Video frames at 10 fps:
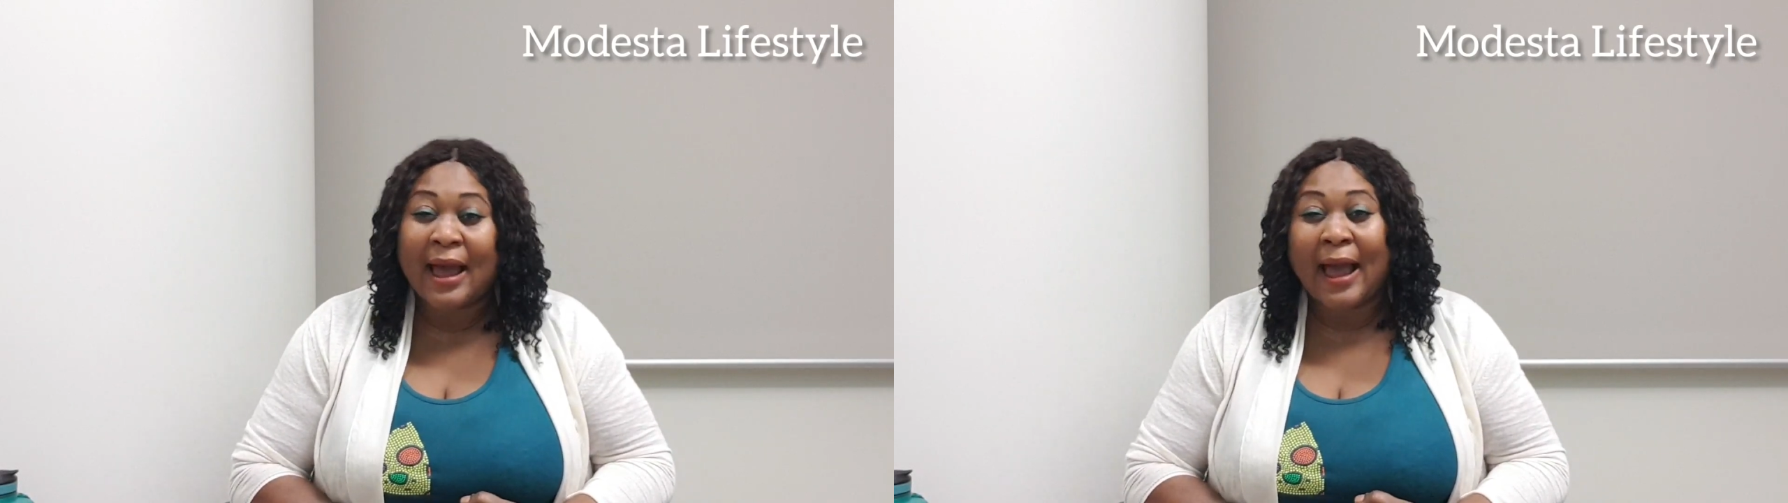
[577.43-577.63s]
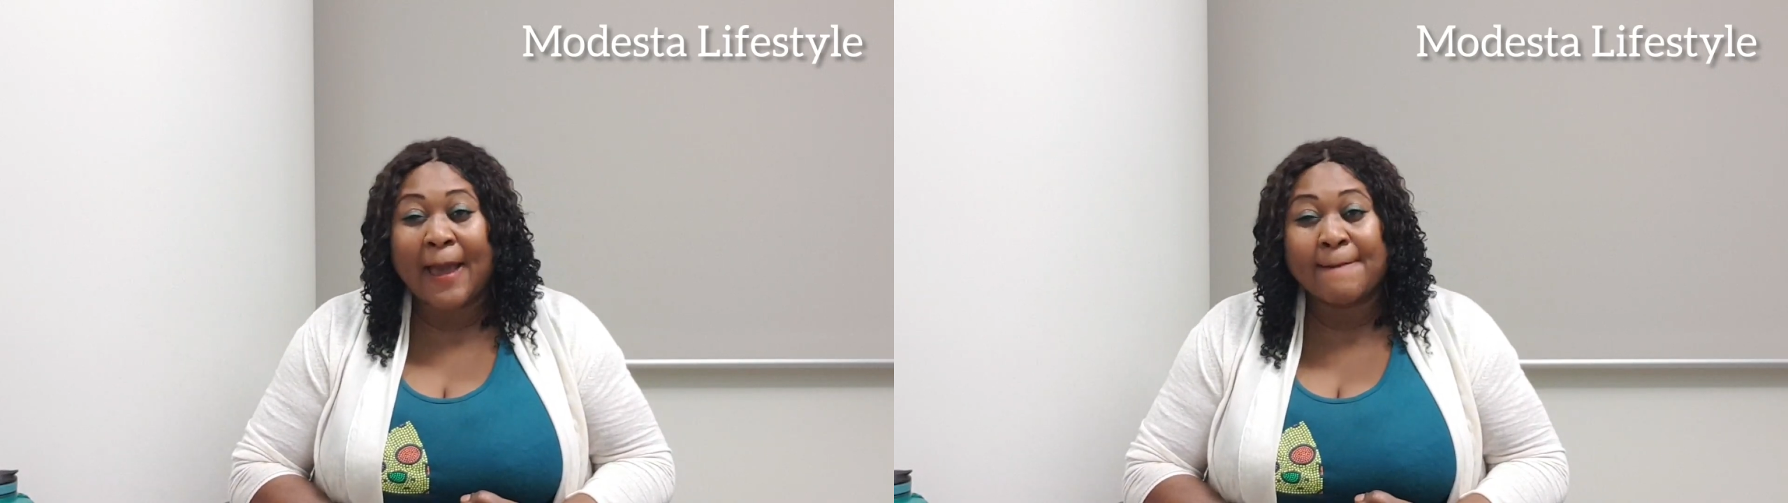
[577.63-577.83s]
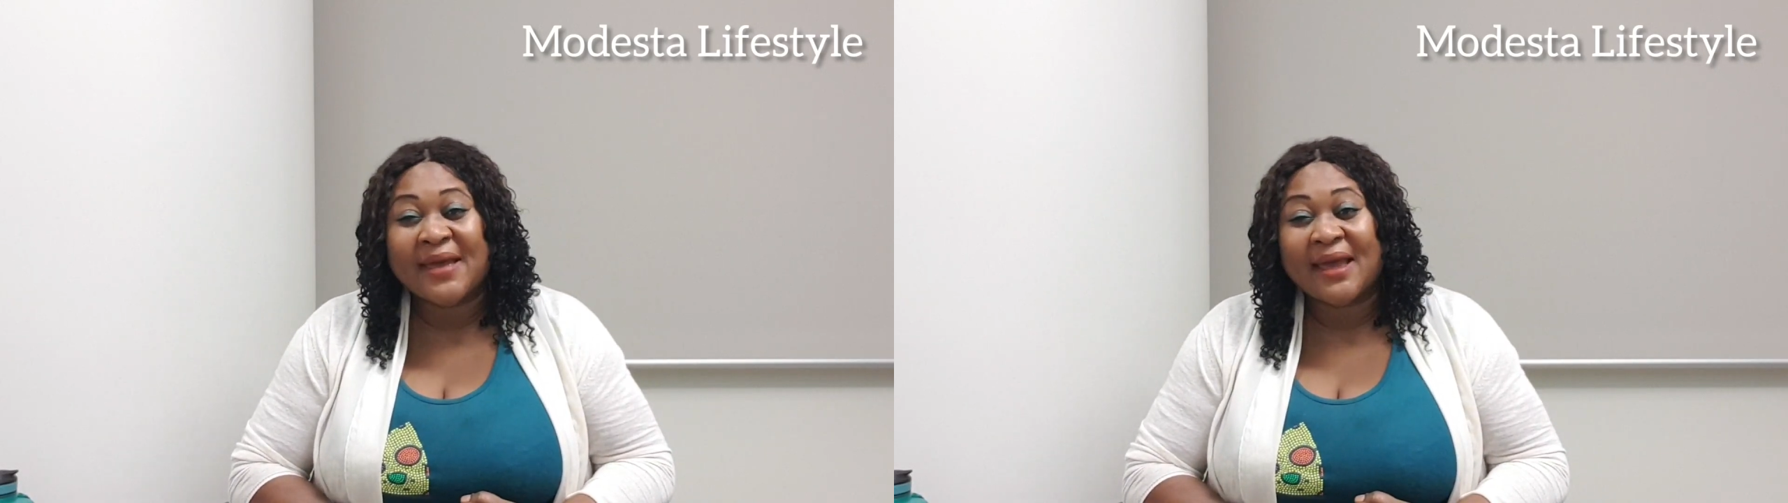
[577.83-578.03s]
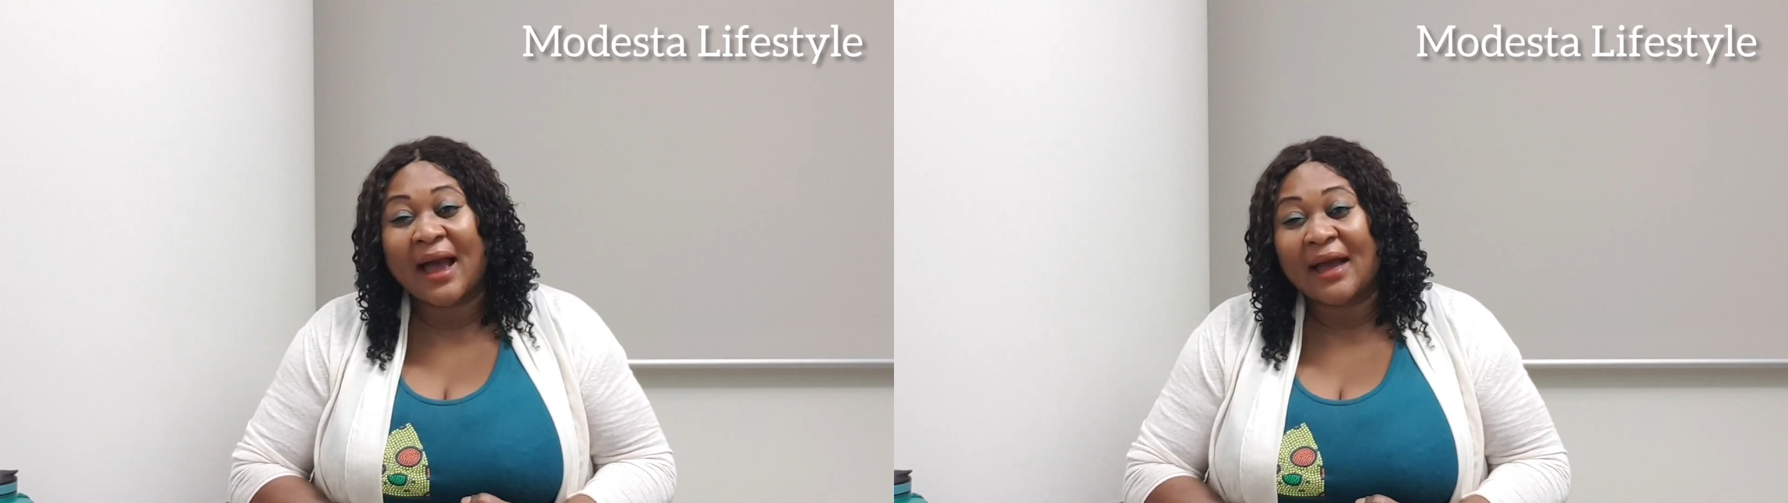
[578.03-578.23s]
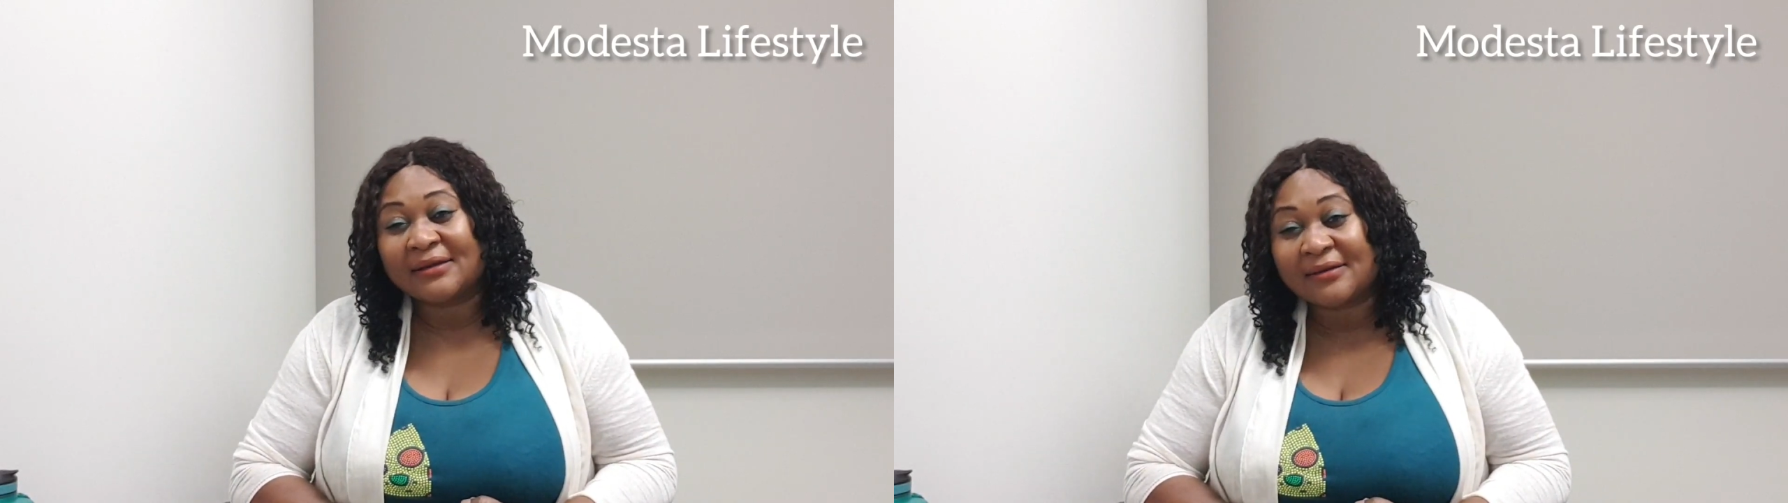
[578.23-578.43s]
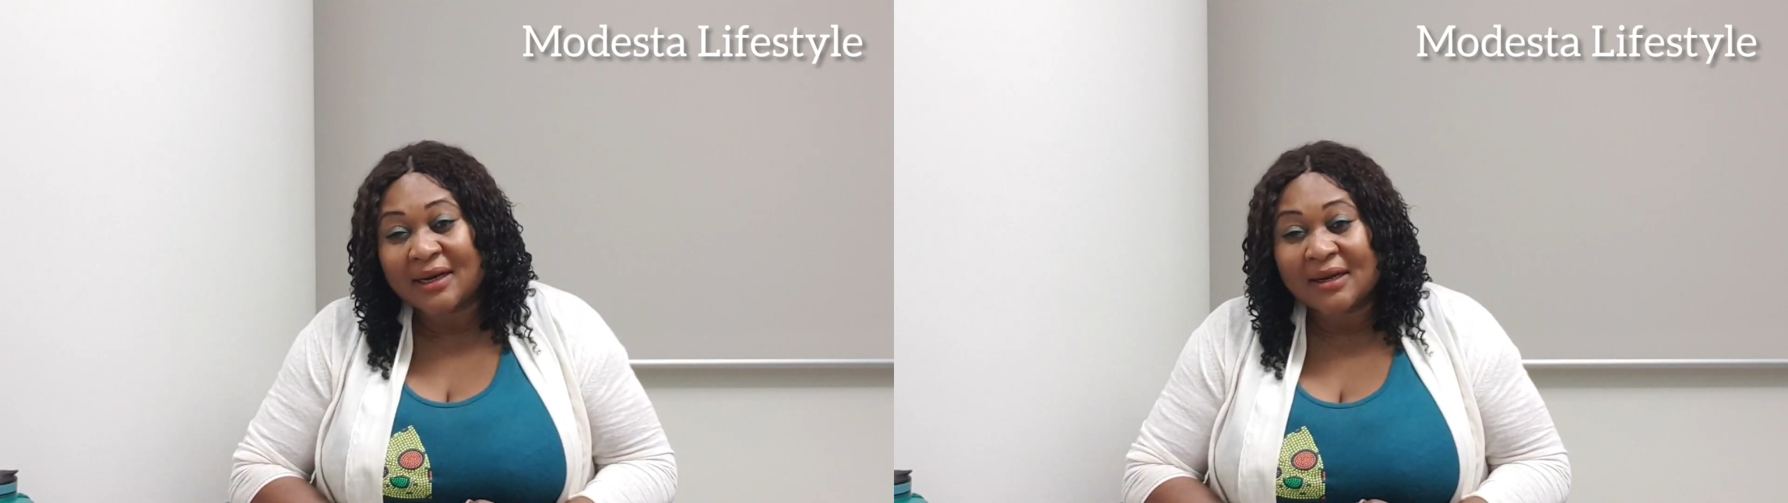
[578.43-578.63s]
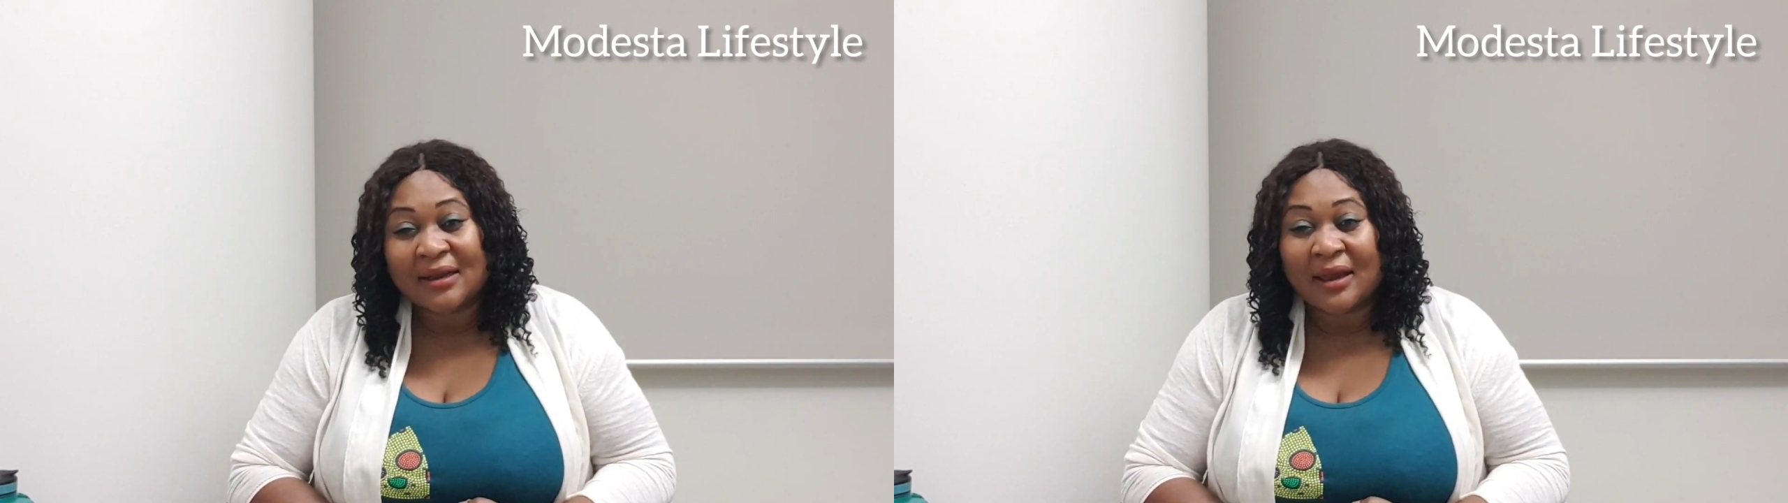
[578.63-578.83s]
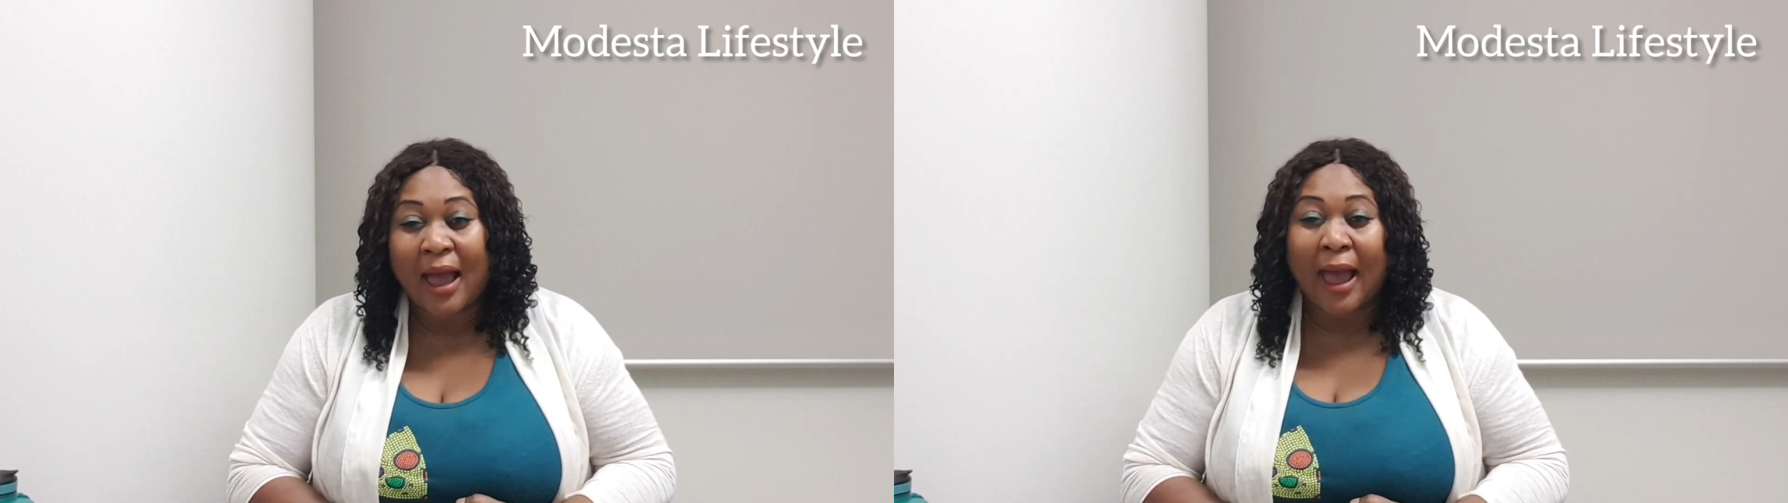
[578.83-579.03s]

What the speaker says: I may agree,